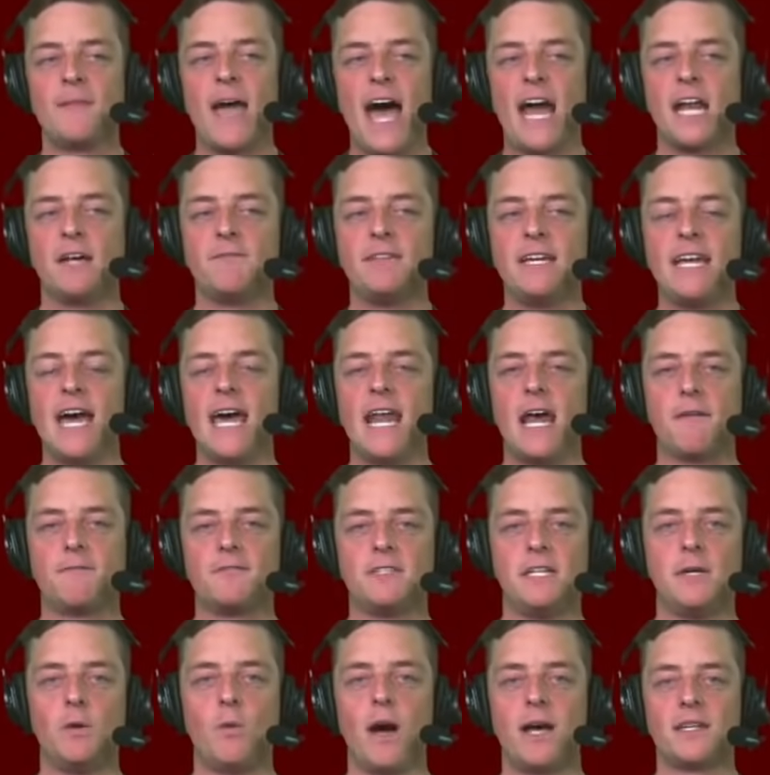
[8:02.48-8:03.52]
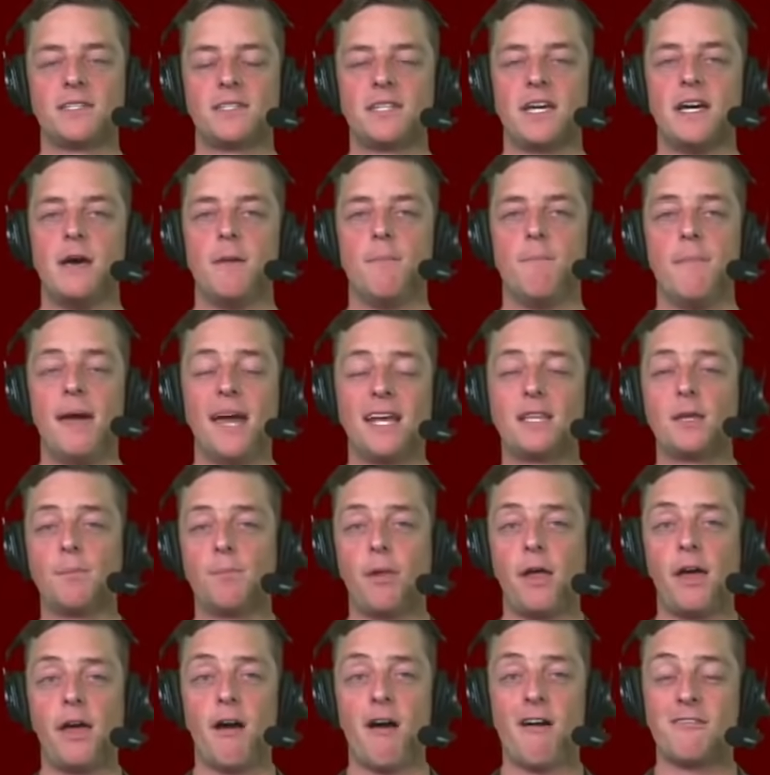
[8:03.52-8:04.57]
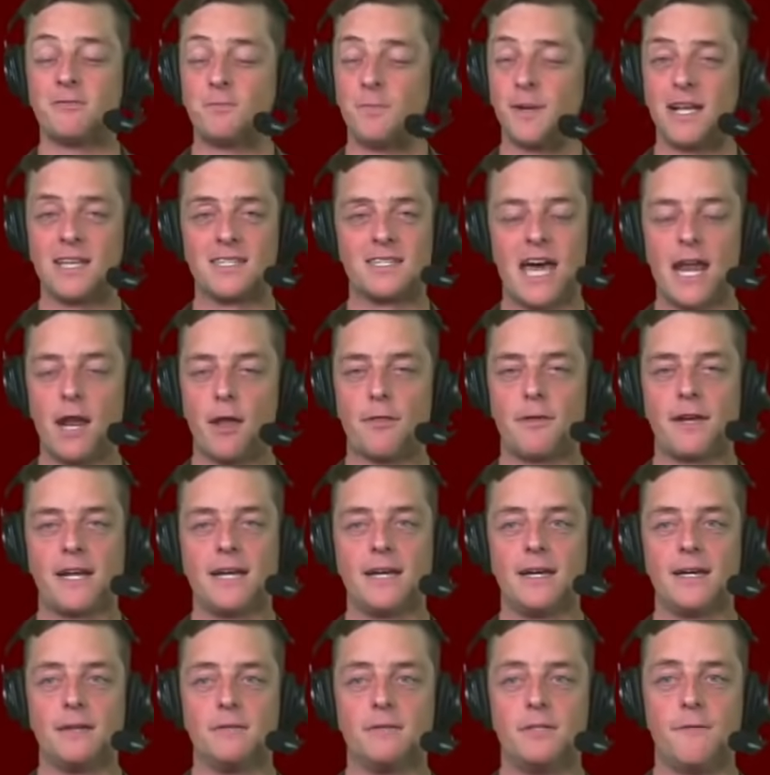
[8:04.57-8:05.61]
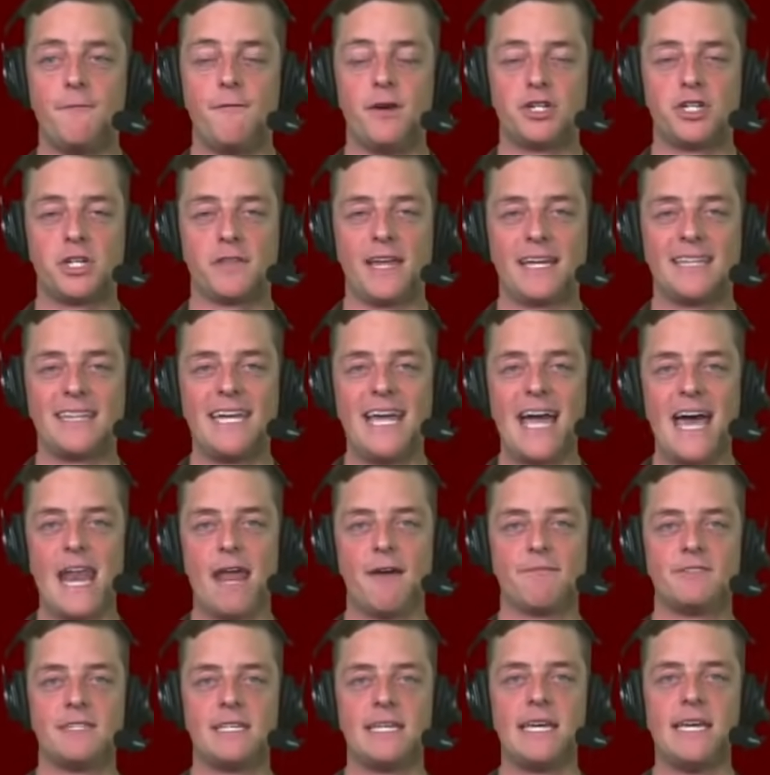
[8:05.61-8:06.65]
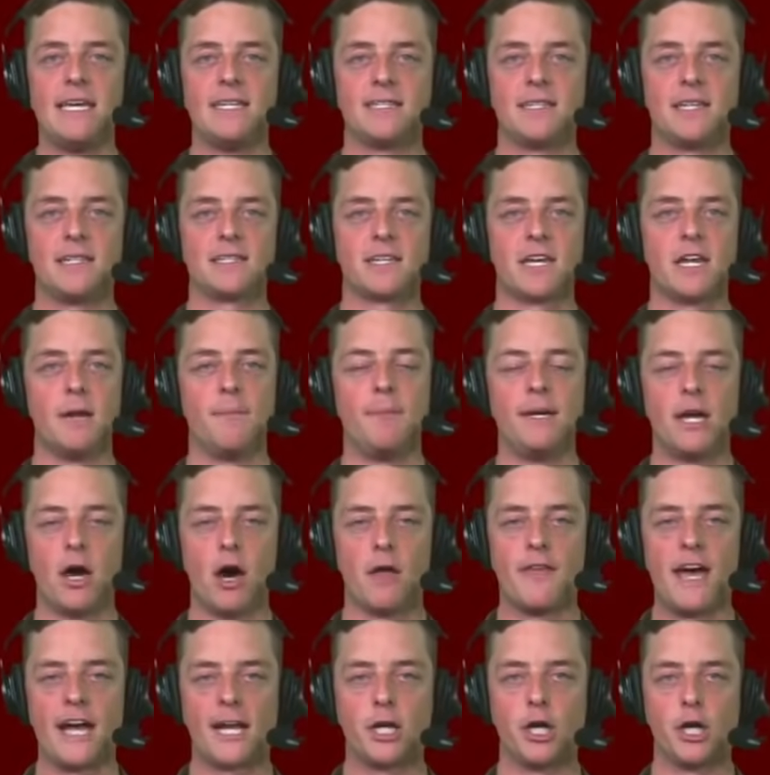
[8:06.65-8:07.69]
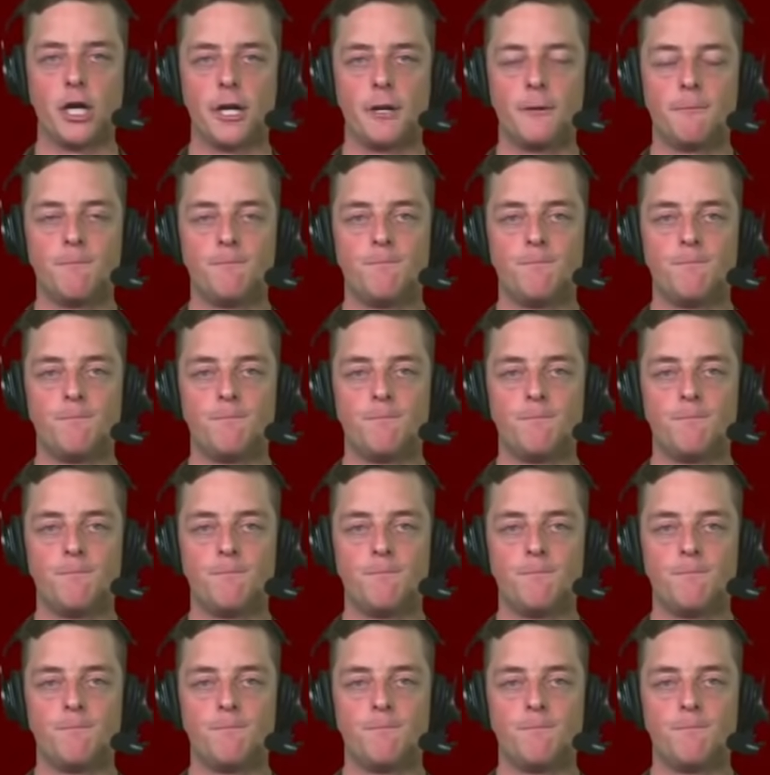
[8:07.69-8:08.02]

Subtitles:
out of the NFC West make the playoffs because I don't think a division like the NFC East is going to be all that good.